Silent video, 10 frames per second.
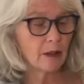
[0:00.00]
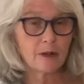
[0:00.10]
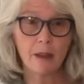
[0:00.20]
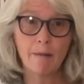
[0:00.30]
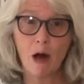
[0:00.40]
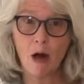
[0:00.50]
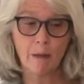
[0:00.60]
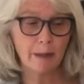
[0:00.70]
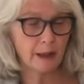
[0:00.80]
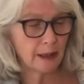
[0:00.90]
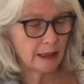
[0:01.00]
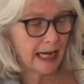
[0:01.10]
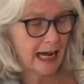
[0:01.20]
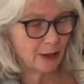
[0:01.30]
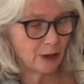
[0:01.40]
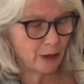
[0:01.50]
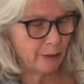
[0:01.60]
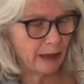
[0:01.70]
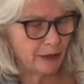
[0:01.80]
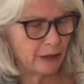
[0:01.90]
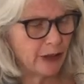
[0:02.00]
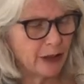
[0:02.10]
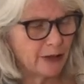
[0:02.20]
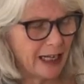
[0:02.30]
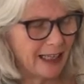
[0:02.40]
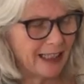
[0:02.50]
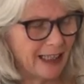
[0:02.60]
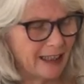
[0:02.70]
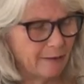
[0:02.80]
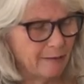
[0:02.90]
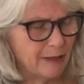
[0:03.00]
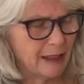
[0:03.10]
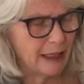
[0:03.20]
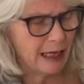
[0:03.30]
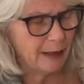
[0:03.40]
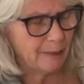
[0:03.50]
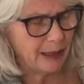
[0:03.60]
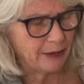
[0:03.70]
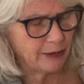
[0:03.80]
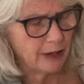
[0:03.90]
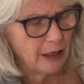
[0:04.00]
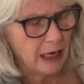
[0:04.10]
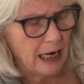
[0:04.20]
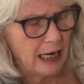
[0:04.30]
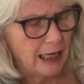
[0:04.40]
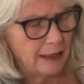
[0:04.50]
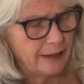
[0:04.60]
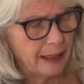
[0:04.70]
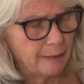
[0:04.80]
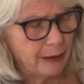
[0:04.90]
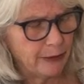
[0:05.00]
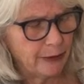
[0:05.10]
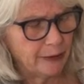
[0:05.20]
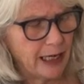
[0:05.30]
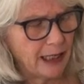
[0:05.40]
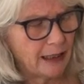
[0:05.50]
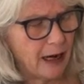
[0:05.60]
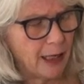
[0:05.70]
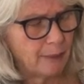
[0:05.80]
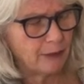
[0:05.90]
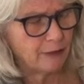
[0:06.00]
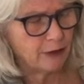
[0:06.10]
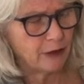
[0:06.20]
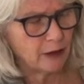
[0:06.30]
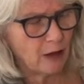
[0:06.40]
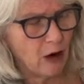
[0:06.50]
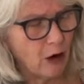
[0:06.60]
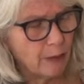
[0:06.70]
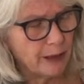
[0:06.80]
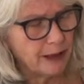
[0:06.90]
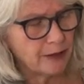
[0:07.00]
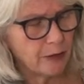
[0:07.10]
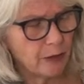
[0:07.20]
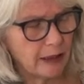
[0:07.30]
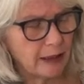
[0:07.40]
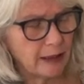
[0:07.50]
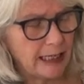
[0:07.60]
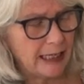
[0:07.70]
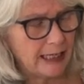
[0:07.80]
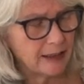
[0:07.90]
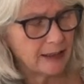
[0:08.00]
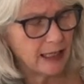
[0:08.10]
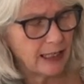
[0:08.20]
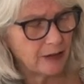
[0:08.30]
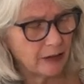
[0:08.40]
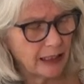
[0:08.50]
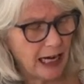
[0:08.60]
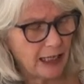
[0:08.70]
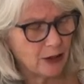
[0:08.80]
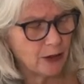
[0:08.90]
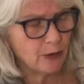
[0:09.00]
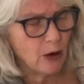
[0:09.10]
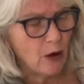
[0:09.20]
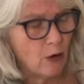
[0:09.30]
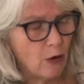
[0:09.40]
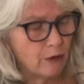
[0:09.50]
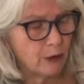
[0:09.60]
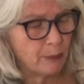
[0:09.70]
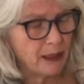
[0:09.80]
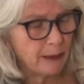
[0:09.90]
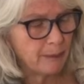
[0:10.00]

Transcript: some almond cashew butter. You can use any kind of nut butter you like. I prefer almond or hazelnut or cashew over peanut